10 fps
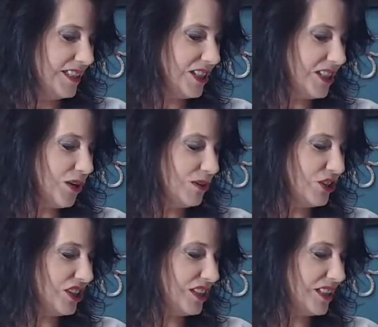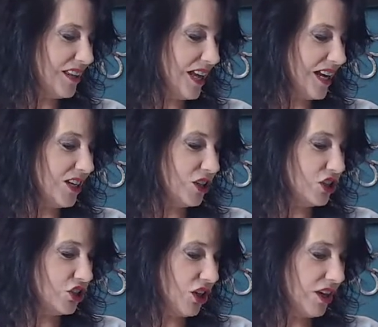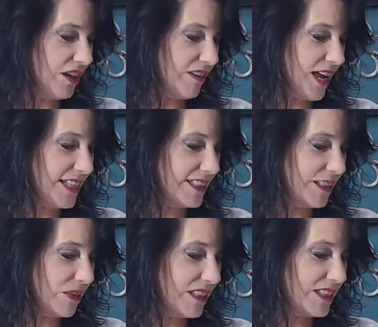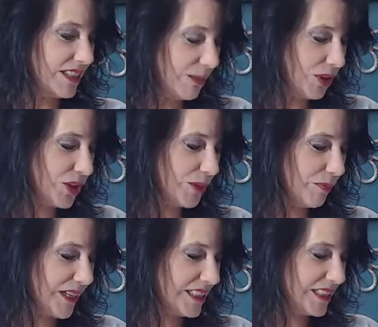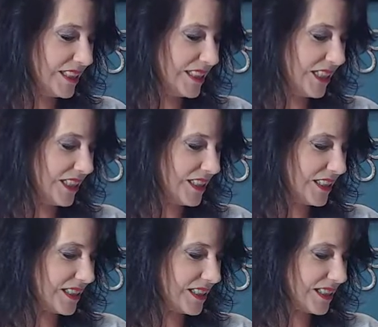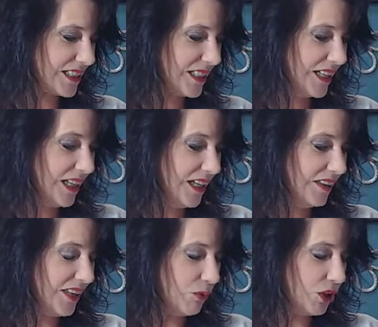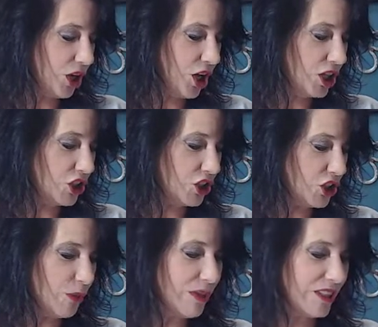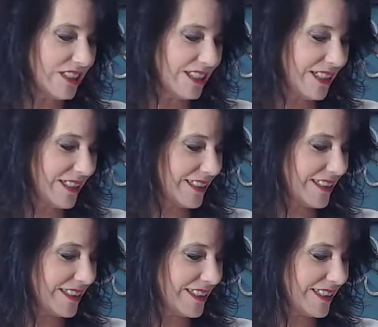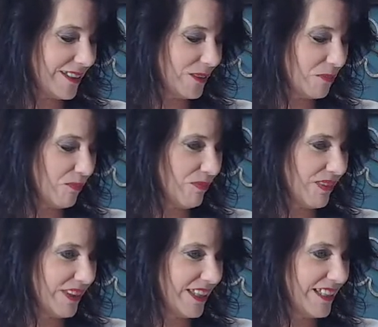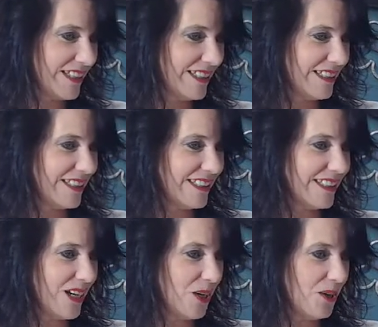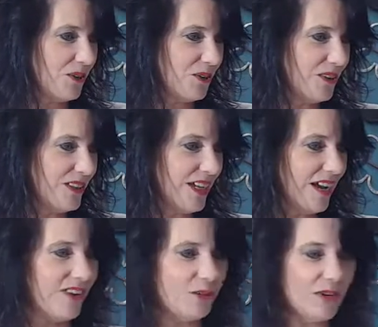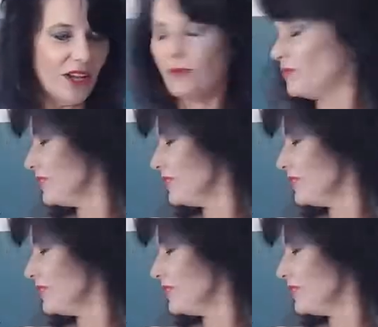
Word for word: So she said that in Australia they had something similar to pixie sticks. They were called sherbet sticks. Mm. So yeah, there we go.